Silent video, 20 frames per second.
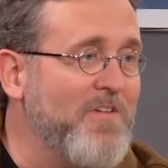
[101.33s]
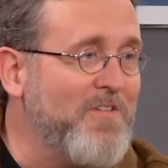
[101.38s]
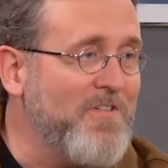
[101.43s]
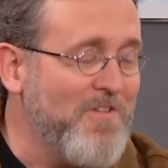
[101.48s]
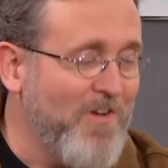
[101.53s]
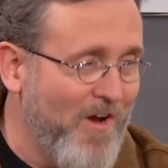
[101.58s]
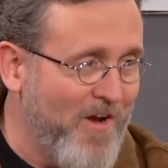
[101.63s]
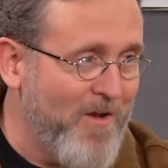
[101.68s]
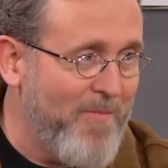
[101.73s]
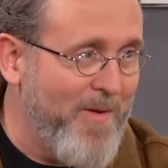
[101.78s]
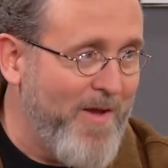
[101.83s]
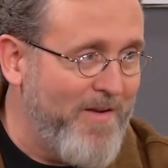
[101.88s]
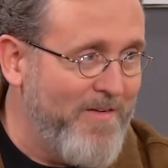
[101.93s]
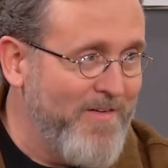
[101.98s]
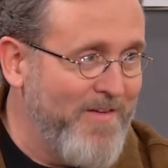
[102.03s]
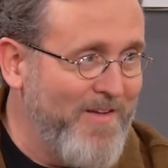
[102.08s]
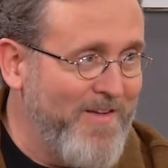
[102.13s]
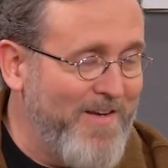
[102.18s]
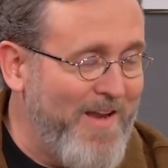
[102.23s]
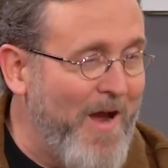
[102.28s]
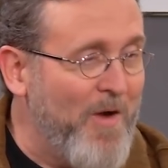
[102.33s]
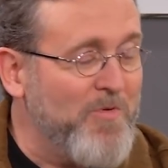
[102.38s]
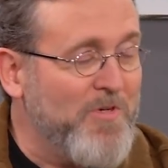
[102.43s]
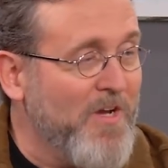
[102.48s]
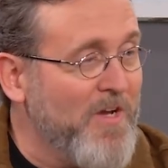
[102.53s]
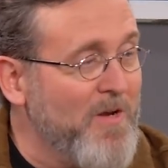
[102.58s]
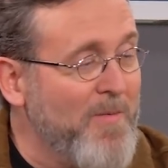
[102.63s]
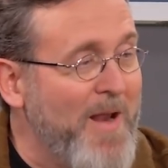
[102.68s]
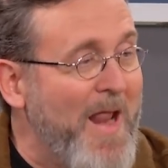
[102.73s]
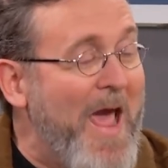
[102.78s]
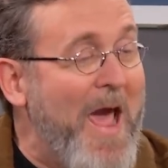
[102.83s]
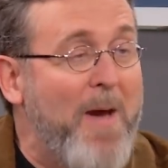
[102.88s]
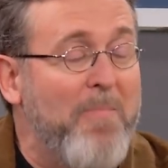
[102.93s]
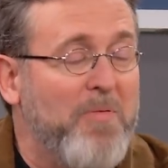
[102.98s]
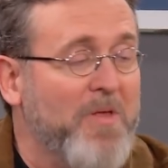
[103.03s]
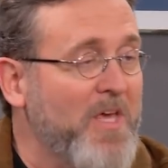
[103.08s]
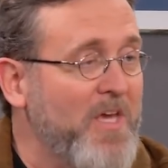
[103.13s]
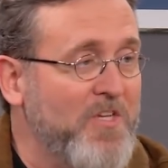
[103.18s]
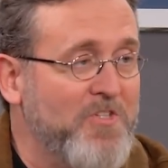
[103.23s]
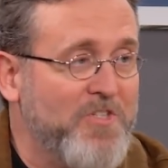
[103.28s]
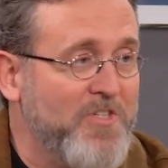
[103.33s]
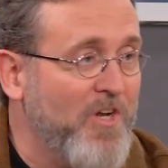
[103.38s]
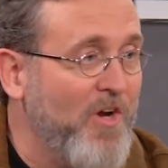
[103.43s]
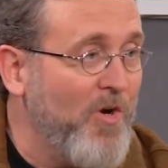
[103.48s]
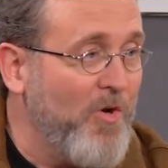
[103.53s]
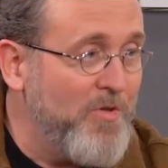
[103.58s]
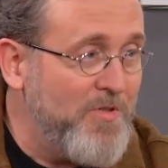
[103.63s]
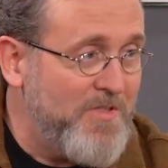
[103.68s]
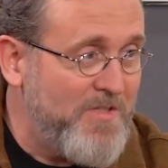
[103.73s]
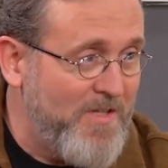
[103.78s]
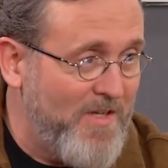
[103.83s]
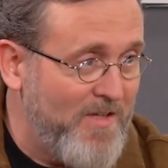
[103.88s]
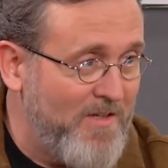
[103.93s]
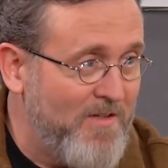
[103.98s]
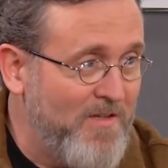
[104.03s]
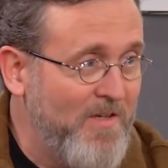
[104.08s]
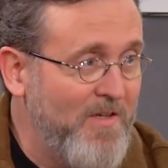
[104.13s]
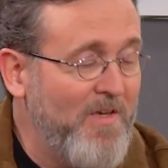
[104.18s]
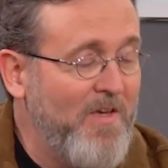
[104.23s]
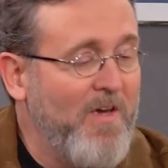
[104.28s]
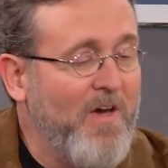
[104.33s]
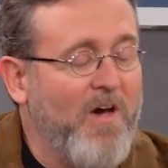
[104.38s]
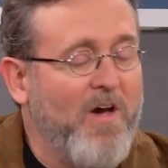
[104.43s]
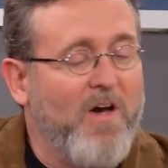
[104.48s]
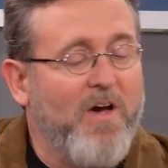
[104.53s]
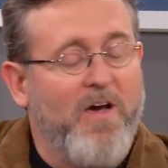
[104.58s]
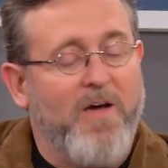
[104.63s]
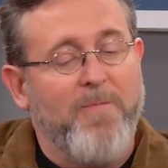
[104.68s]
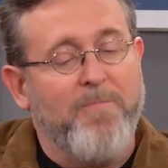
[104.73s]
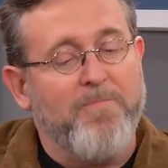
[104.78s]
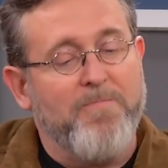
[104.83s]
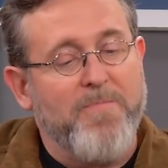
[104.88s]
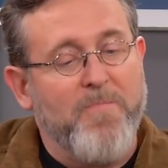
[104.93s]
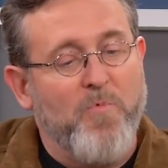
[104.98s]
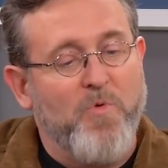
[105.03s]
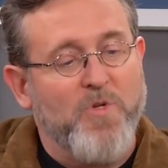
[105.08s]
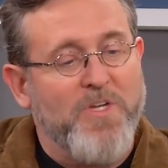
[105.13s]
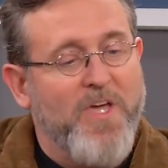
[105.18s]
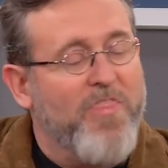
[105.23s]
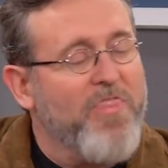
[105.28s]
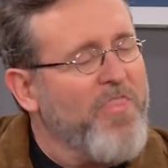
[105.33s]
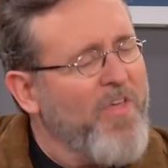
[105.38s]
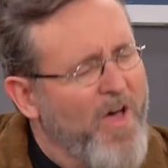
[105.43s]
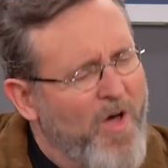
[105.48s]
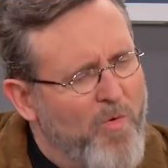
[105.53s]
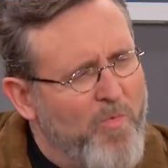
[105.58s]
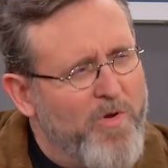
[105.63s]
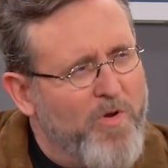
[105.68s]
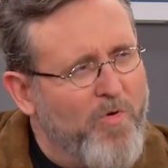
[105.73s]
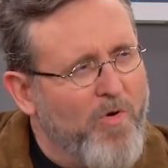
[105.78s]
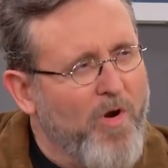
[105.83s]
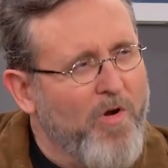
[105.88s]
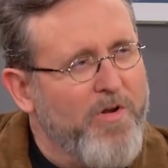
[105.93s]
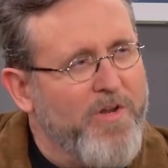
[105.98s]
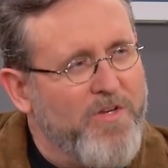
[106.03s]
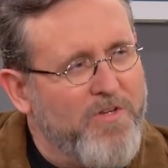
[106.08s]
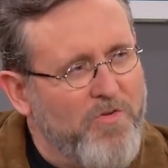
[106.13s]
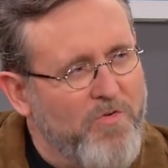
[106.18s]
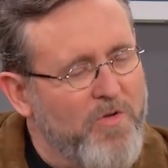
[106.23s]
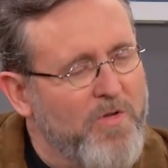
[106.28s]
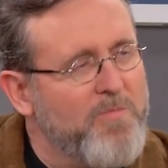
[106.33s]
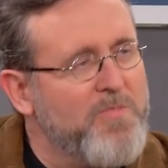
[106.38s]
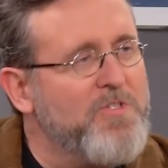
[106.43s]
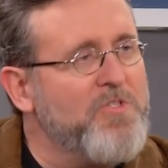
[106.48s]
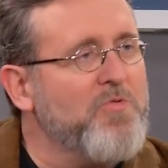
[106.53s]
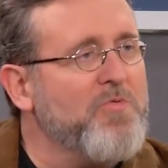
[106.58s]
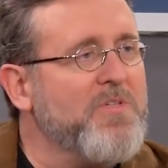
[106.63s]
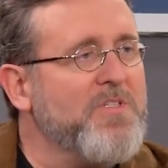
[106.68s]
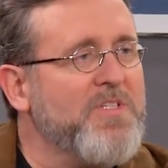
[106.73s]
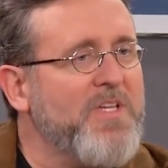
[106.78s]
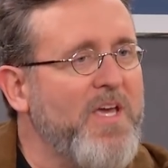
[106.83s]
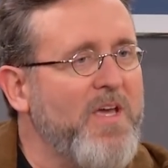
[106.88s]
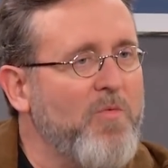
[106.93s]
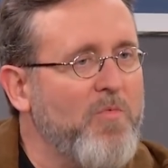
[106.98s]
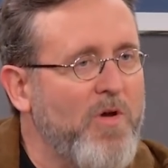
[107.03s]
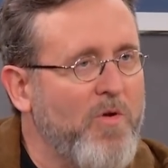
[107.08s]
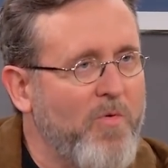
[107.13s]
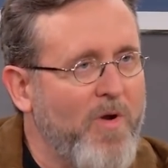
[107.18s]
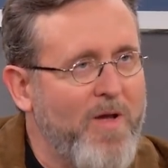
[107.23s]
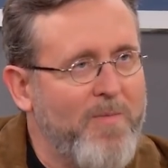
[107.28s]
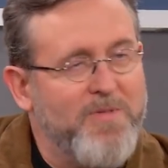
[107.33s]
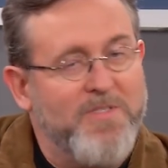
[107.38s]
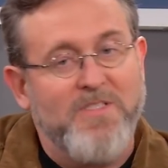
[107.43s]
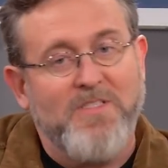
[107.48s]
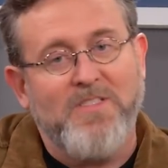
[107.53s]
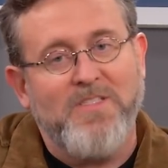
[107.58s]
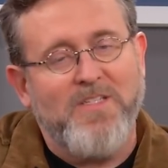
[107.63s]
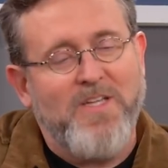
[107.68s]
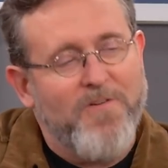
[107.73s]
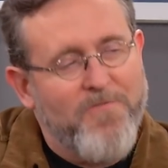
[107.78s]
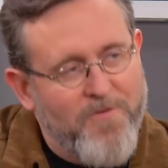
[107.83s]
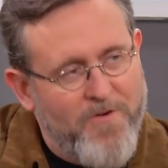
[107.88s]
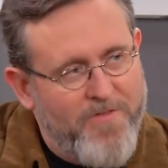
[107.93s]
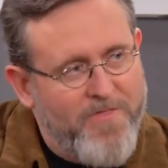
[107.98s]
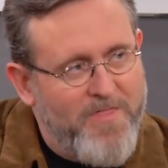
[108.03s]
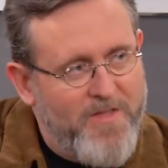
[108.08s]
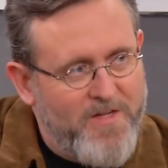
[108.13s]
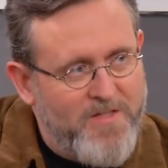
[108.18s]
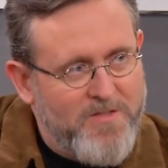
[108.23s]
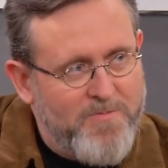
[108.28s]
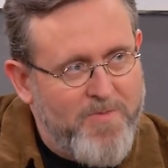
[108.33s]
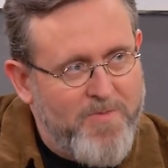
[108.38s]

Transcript: to talk about. Now we're talking about application hosting, um, which I thought we were already doing, but you were saying, well, Rob, it's different than it's